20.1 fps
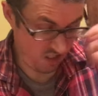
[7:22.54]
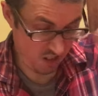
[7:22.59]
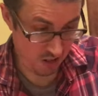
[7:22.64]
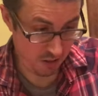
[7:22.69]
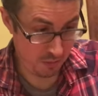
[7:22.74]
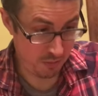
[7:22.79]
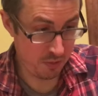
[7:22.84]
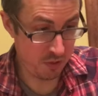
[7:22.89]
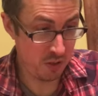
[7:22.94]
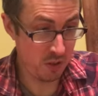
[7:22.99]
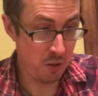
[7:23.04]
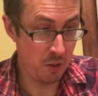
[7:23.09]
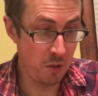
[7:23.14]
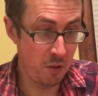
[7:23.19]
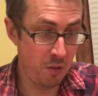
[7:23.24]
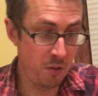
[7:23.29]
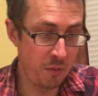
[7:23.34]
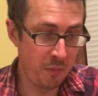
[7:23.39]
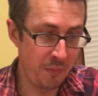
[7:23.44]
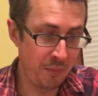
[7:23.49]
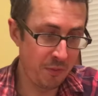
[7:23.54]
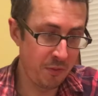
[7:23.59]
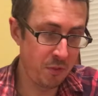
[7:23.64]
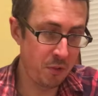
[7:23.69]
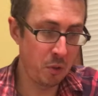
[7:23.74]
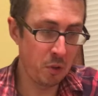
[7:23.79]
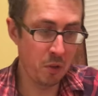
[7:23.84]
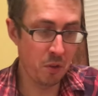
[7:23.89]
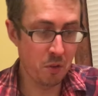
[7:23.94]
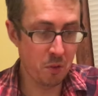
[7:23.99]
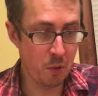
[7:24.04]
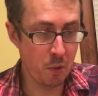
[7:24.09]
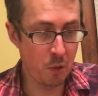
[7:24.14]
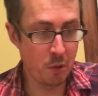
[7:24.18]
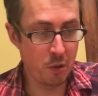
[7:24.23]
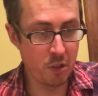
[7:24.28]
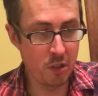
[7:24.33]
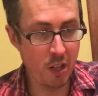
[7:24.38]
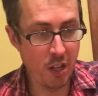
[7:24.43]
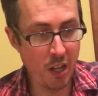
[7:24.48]
Um, so if you can
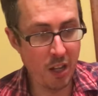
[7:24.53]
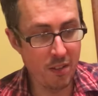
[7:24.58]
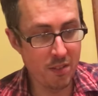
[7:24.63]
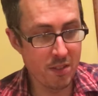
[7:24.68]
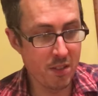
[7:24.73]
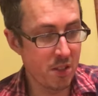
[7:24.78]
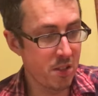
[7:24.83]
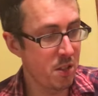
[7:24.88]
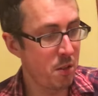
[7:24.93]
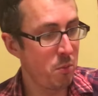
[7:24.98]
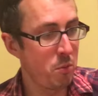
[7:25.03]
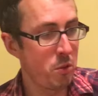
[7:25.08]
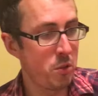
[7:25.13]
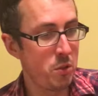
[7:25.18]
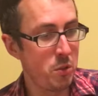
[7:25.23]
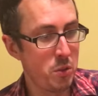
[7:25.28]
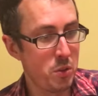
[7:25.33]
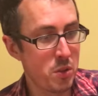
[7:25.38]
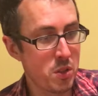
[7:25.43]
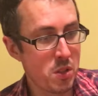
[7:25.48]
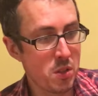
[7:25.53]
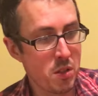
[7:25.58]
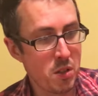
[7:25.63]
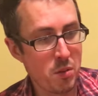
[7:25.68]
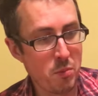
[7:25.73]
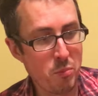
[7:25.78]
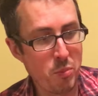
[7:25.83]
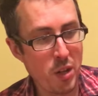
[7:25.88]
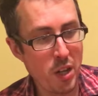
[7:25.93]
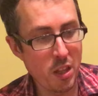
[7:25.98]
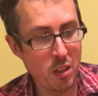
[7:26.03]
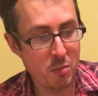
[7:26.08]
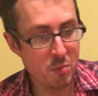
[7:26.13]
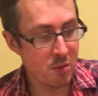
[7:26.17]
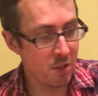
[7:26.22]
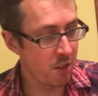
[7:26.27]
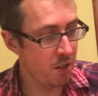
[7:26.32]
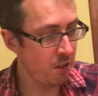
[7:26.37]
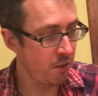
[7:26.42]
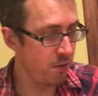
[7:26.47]
throw your knives at someone who is by
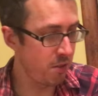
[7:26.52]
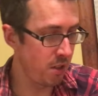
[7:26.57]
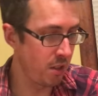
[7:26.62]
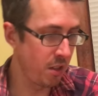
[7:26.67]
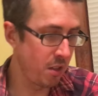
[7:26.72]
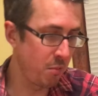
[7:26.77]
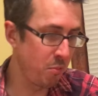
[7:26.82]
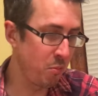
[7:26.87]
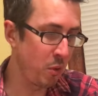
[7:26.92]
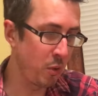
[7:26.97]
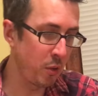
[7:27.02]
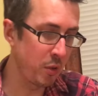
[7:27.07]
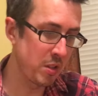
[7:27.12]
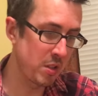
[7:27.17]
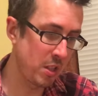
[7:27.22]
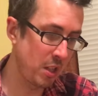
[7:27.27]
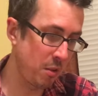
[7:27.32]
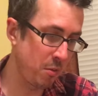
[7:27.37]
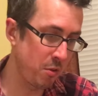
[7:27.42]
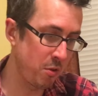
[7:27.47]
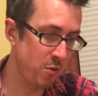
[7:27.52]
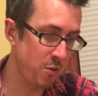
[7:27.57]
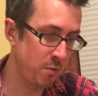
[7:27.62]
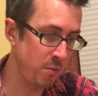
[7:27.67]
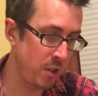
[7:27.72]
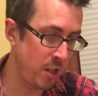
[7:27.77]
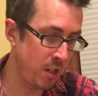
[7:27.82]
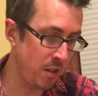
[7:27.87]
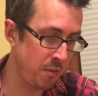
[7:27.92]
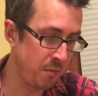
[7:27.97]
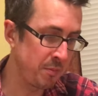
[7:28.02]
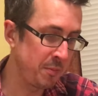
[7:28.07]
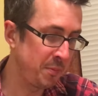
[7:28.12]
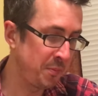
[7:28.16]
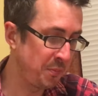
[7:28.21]
themselves, you can get bonus damage from that.